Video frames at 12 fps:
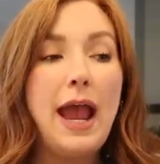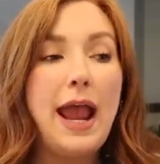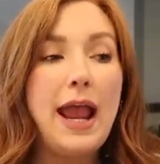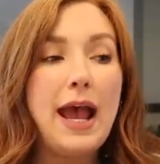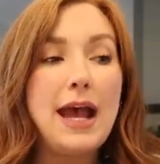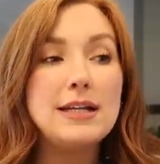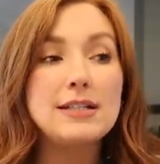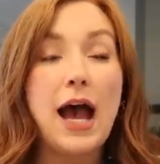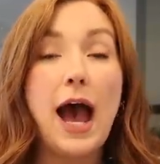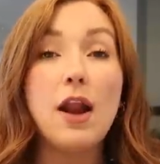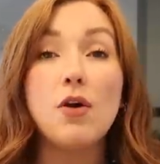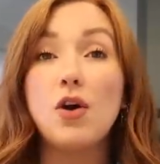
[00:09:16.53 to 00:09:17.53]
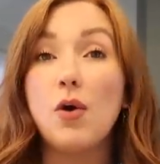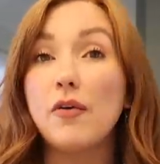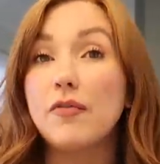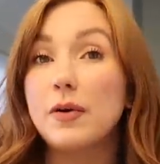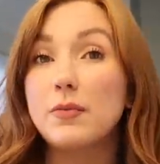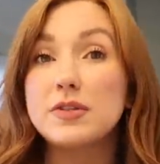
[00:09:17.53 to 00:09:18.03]
And I don't know
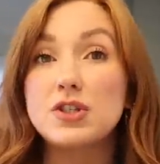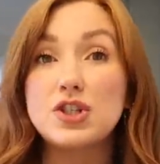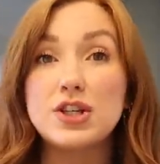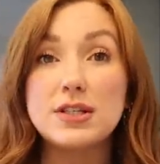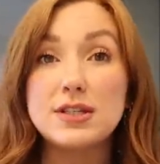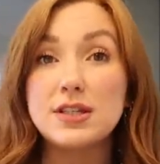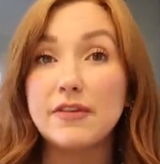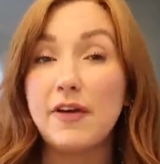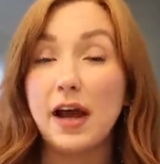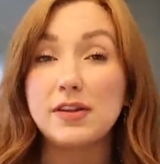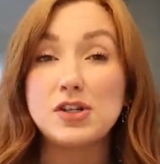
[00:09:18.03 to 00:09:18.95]
if it was just the fact